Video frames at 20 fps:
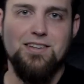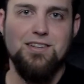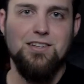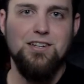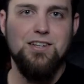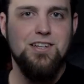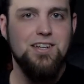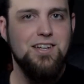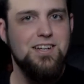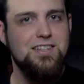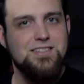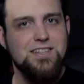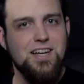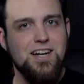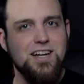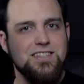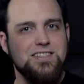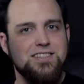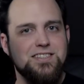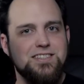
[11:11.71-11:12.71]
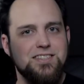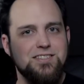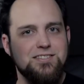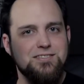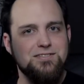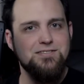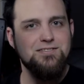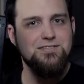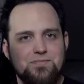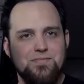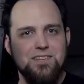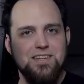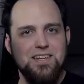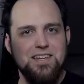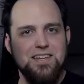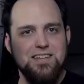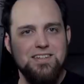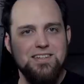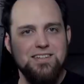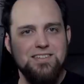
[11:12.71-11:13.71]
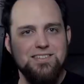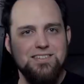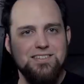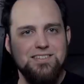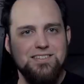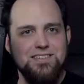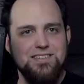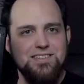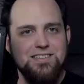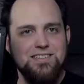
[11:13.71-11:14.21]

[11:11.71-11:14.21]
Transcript: Look, it's us. You can see